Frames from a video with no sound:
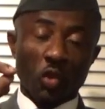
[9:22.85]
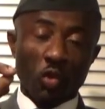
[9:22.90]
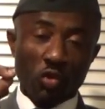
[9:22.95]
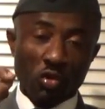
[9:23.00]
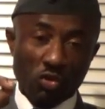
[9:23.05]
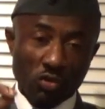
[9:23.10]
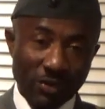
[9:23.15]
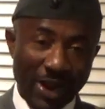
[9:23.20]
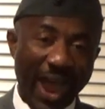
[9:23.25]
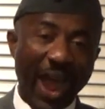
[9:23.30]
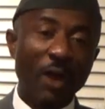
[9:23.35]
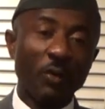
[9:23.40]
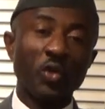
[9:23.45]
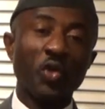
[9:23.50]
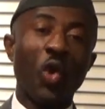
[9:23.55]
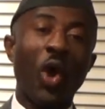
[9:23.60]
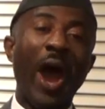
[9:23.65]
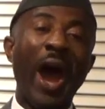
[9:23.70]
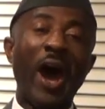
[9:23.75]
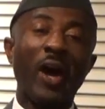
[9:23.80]
to
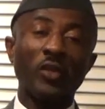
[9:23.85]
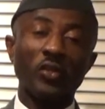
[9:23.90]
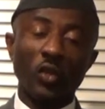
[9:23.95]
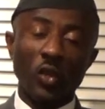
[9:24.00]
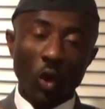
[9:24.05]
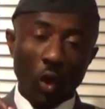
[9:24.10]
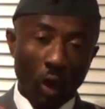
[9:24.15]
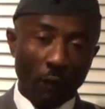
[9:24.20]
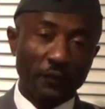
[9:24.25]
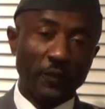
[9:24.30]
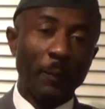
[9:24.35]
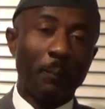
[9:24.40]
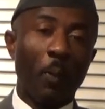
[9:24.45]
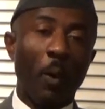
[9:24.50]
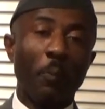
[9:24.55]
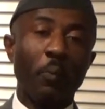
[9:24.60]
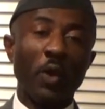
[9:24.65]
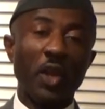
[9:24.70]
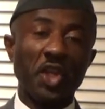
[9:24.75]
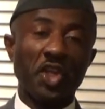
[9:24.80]
rout you out of
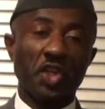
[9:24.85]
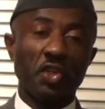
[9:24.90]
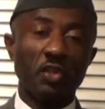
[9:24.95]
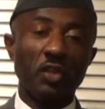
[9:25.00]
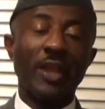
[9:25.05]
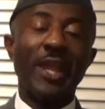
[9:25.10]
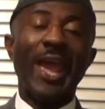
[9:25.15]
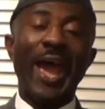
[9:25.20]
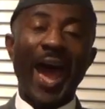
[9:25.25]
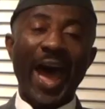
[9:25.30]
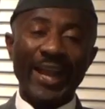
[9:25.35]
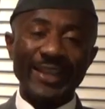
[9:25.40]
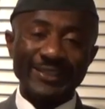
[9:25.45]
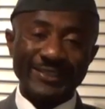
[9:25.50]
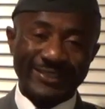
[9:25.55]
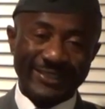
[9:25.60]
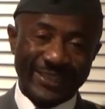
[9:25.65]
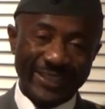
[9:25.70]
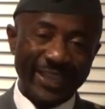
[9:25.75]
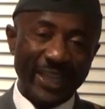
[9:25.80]
the population
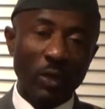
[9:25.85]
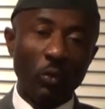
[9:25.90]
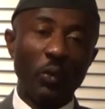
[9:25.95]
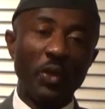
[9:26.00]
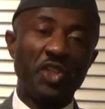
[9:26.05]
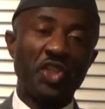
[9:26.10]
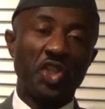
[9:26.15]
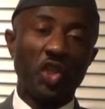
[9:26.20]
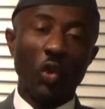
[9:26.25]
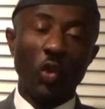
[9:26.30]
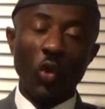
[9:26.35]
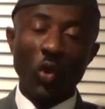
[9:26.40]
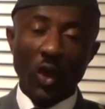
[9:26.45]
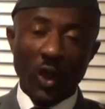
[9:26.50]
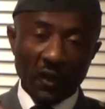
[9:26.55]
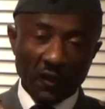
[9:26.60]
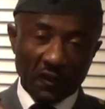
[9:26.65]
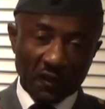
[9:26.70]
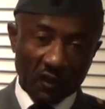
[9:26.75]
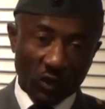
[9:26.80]
and deal with
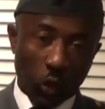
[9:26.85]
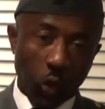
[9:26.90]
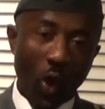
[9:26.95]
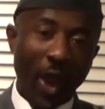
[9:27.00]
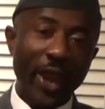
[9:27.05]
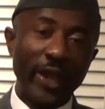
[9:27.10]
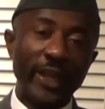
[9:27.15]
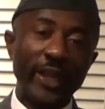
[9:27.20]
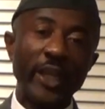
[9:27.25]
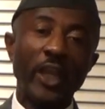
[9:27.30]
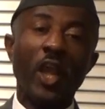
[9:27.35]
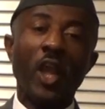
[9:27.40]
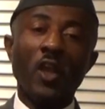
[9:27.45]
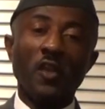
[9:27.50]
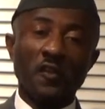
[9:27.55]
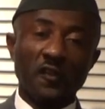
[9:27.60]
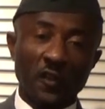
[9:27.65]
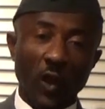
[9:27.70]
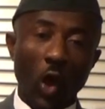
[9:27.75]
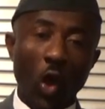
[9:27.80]
you squarely
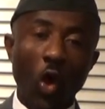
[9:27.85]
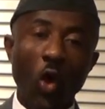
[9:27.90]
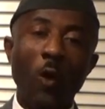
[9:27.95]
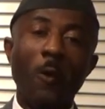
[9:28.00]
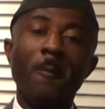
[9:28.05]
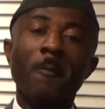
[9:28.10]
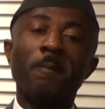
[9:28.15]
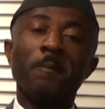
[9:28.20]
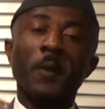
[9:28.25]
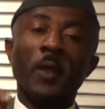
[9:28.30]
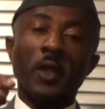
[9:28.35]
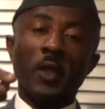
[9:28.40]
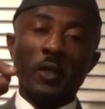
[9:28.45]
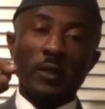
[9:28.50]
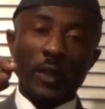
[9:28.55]
so